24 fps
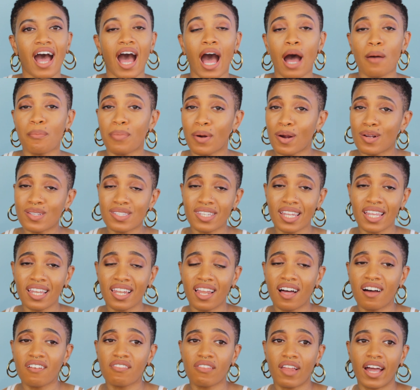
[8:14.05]
I personally
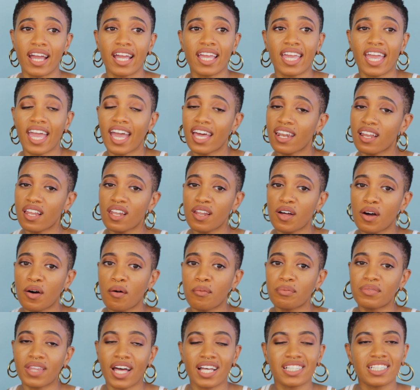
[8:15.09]
love like
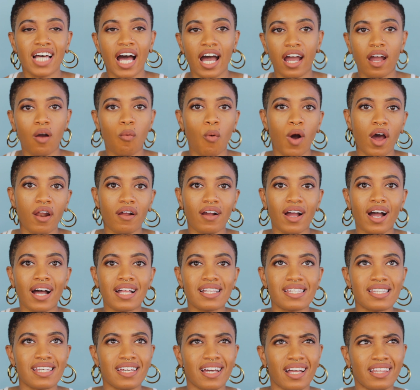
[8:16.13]
cantaloupe, that's high in water
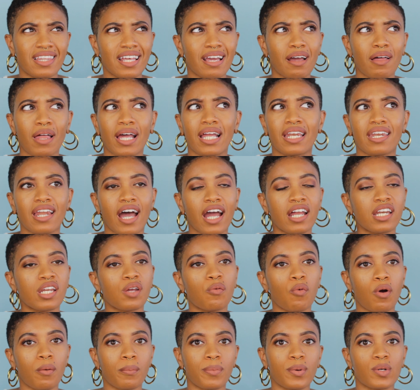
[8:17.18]
content. I think like
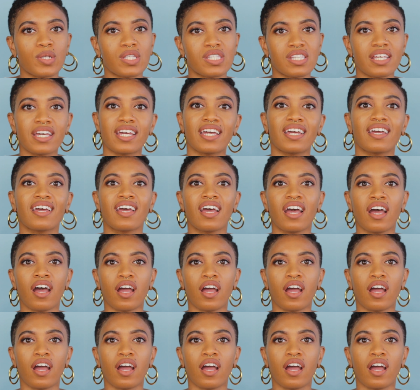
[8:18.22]
91%.